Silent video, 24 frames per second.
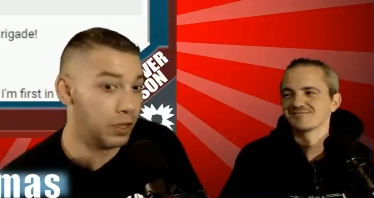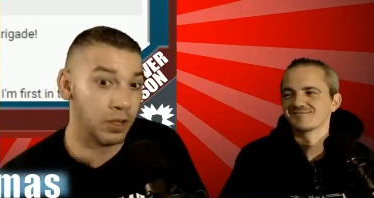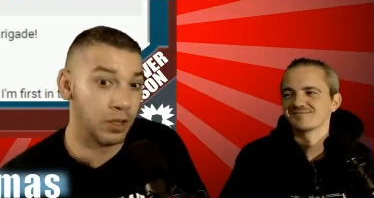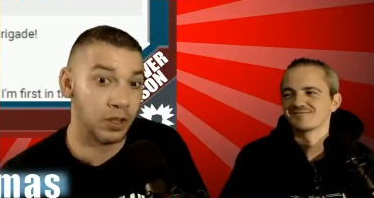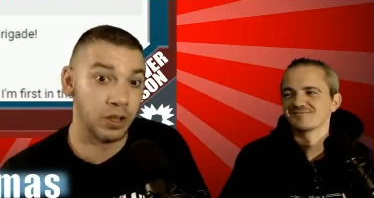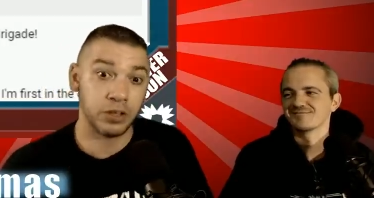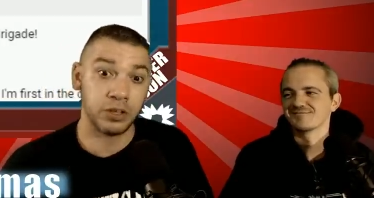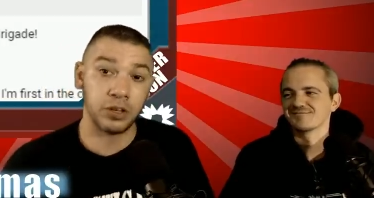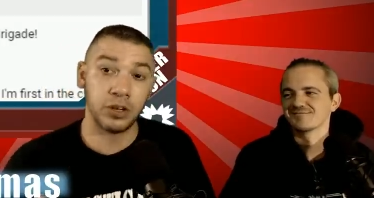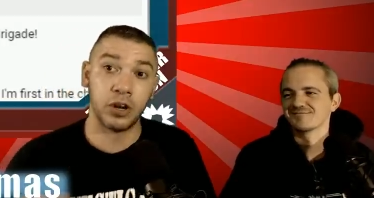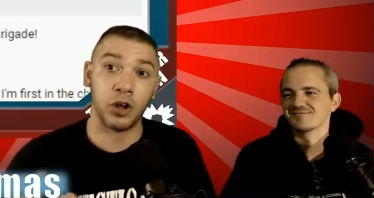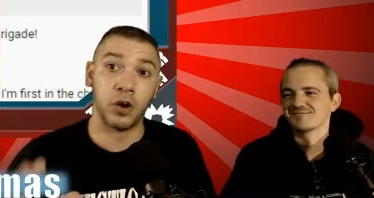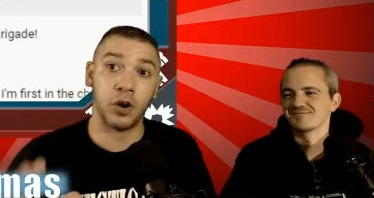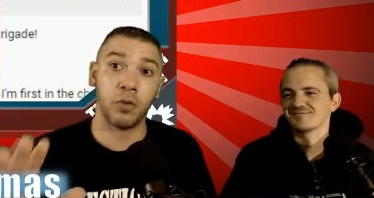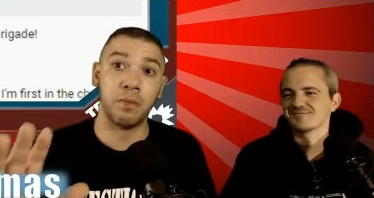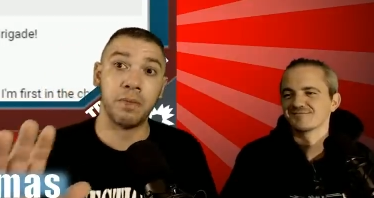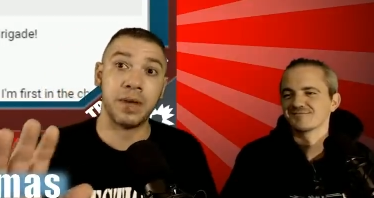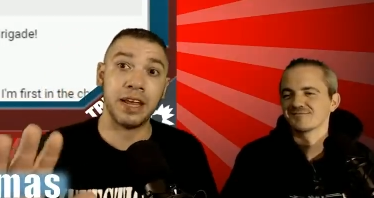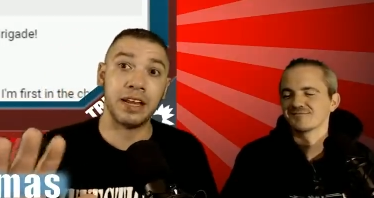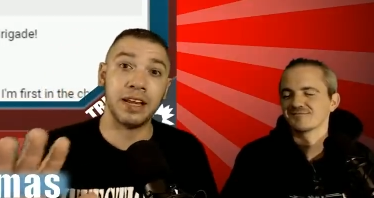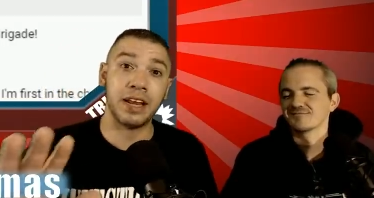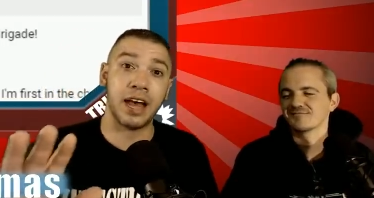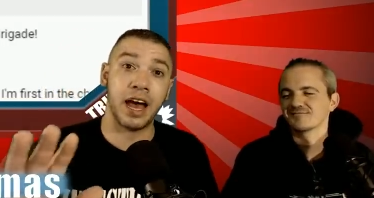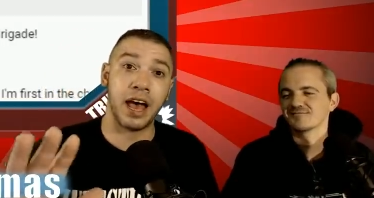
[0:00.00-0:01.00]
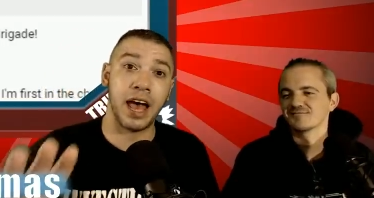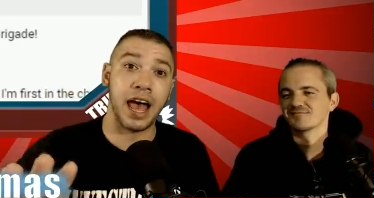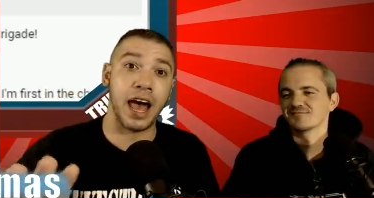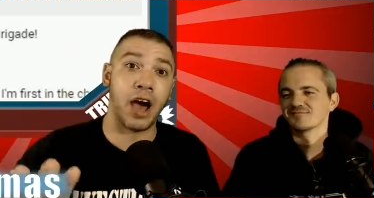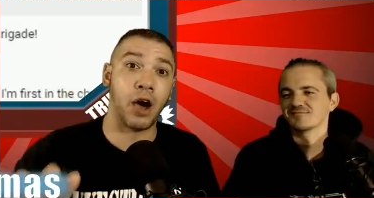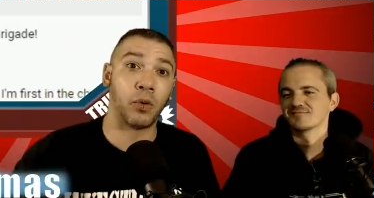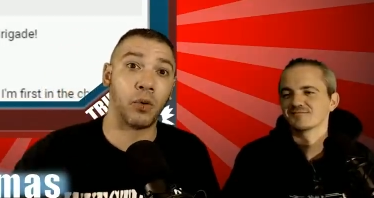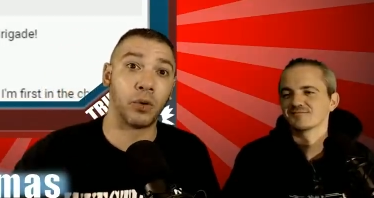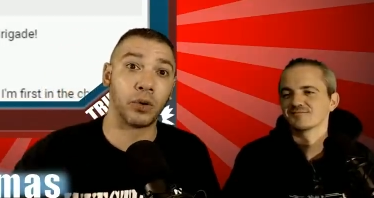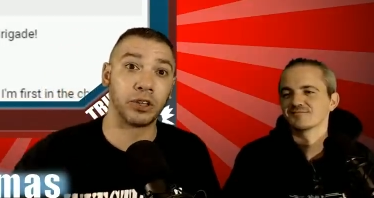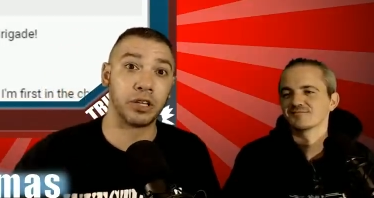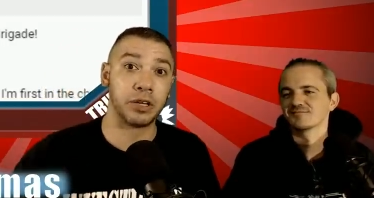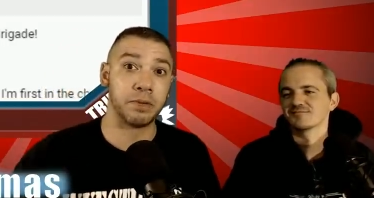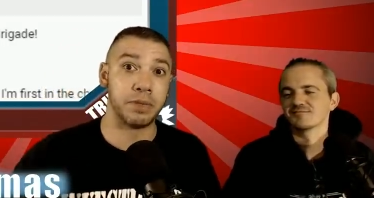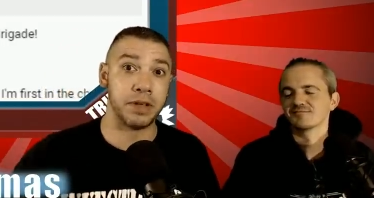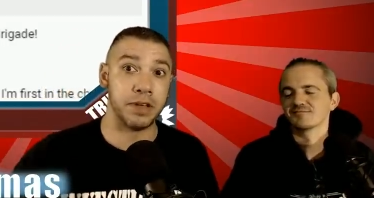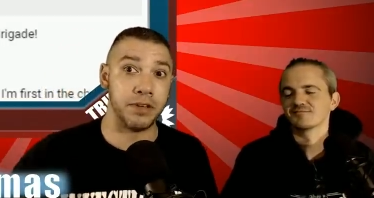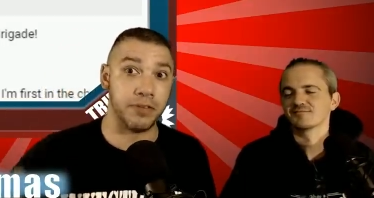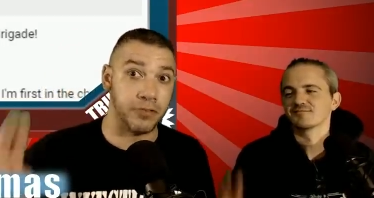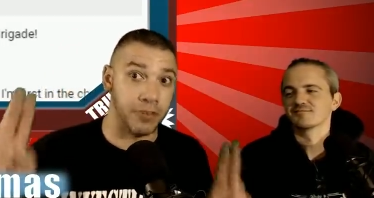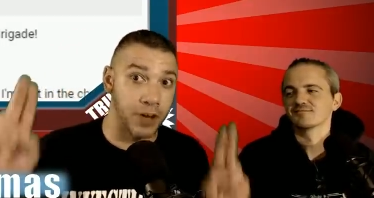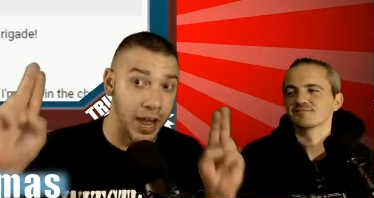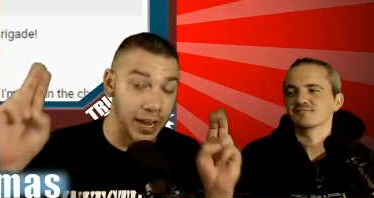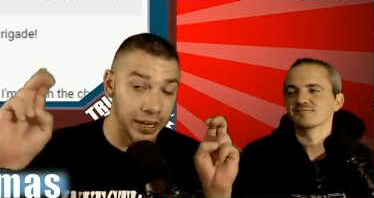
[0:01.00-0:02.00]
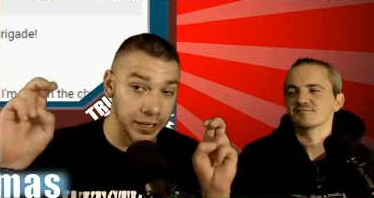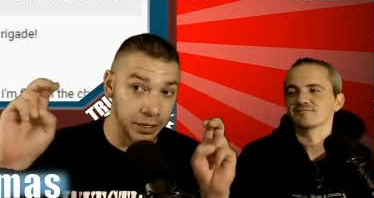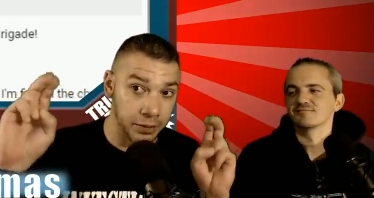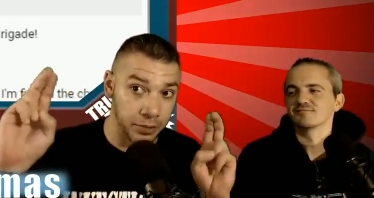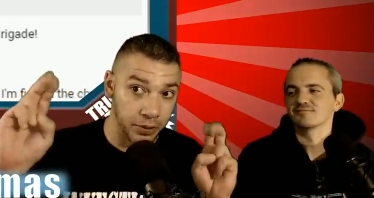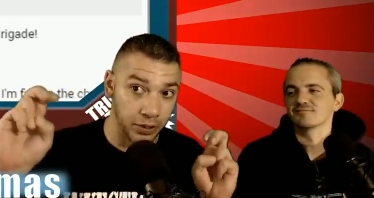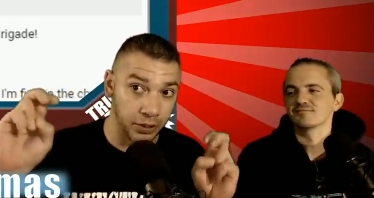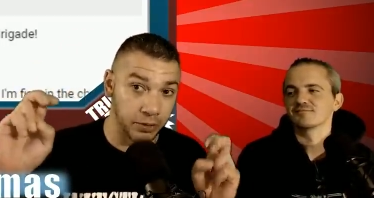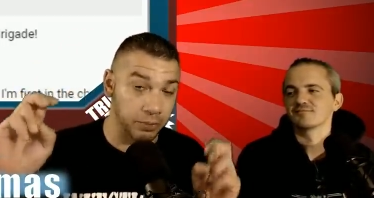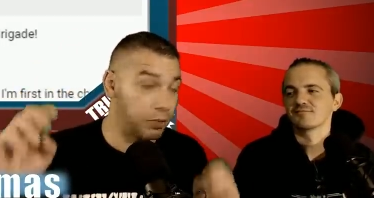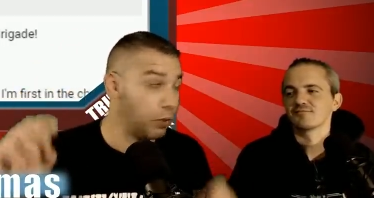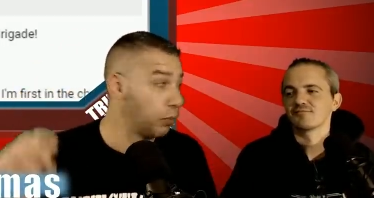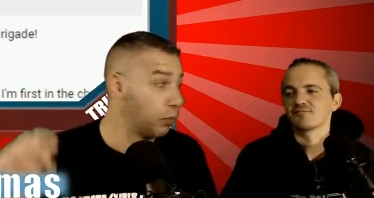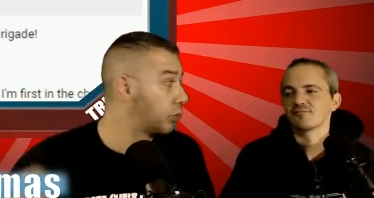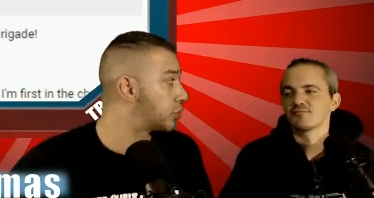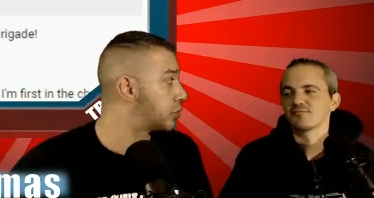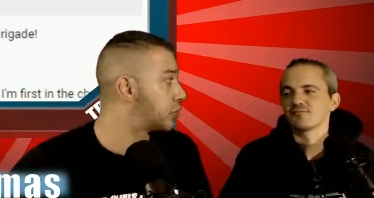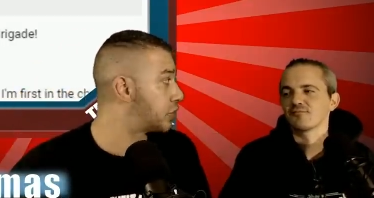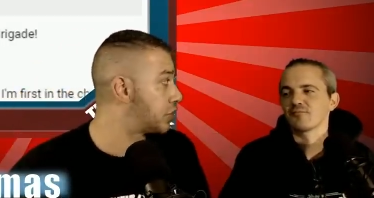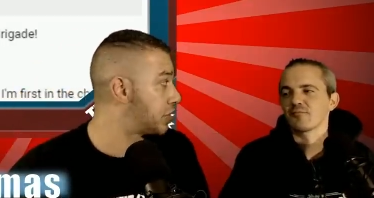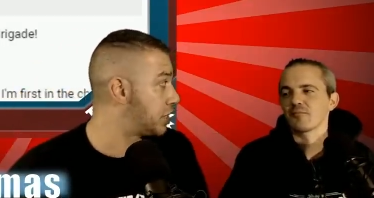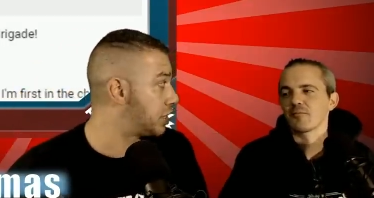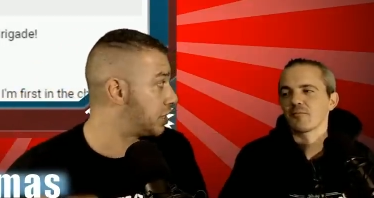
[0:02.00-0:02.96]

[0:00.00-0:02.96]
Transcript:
Speaker 1: you know may not outwardly be finable but we're seeing